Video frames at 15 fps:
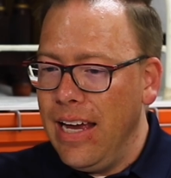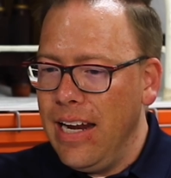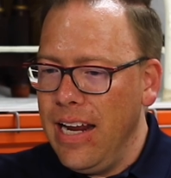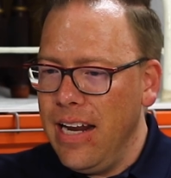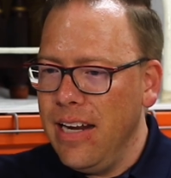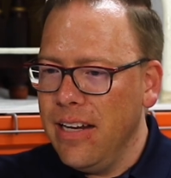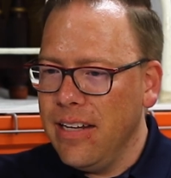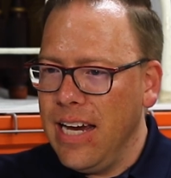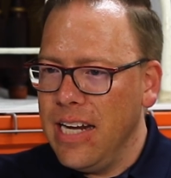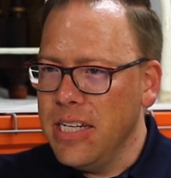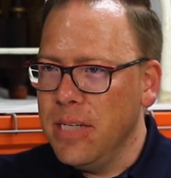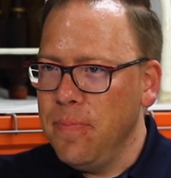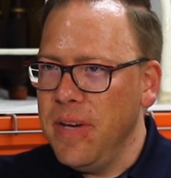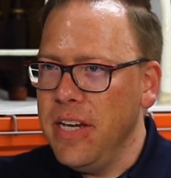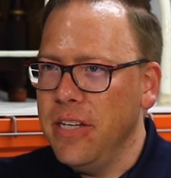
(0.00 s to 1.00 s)
And it kind
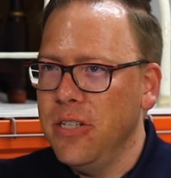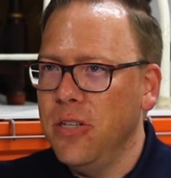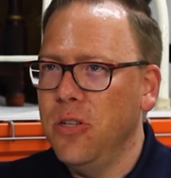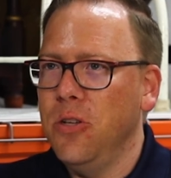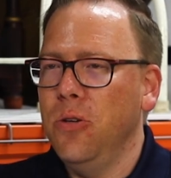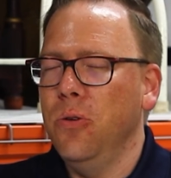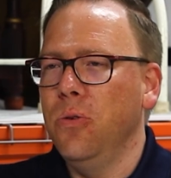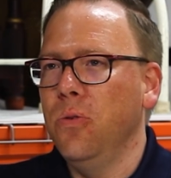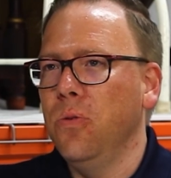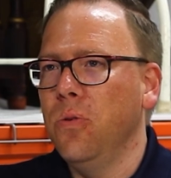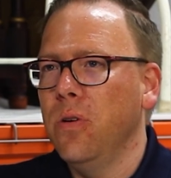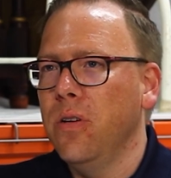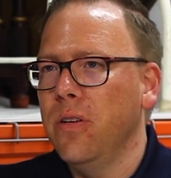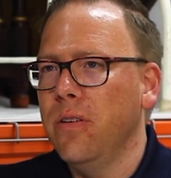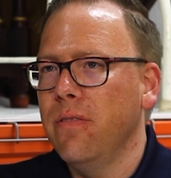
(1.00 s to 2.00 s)
of speaks
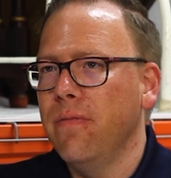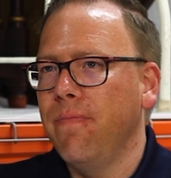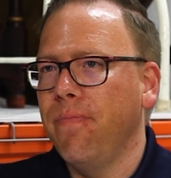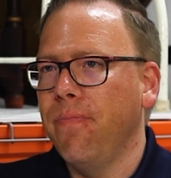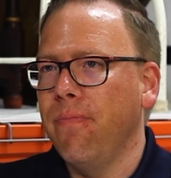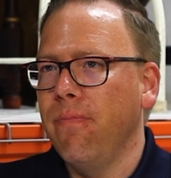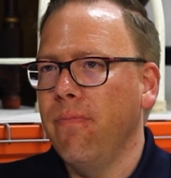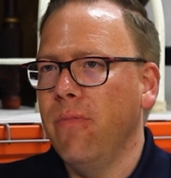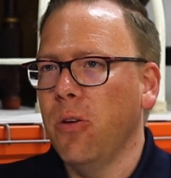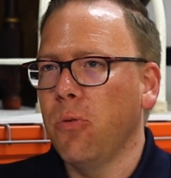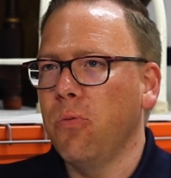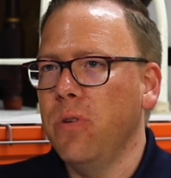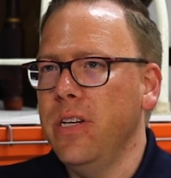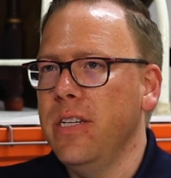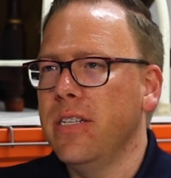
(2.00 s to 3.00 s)
to the
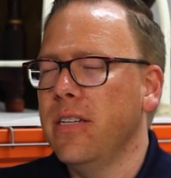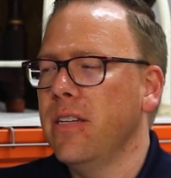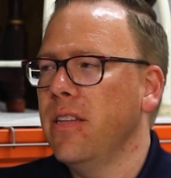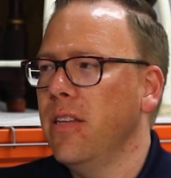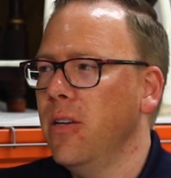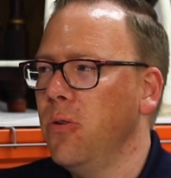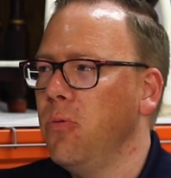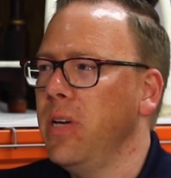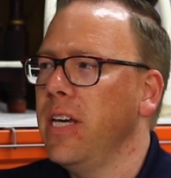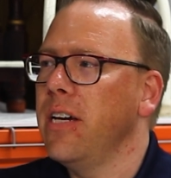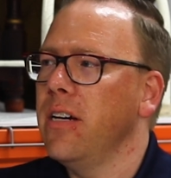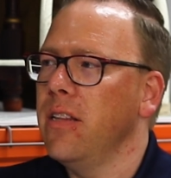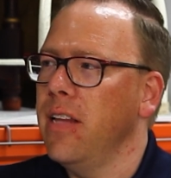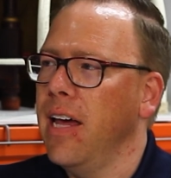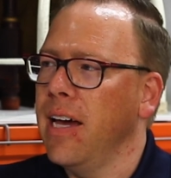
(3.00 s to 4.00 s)
reason that we
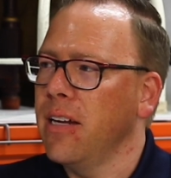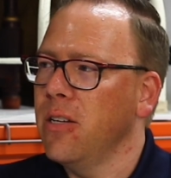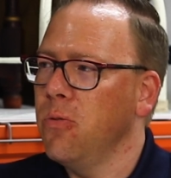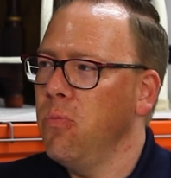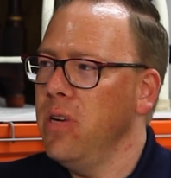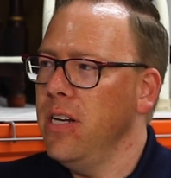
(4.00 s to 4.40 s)
collect.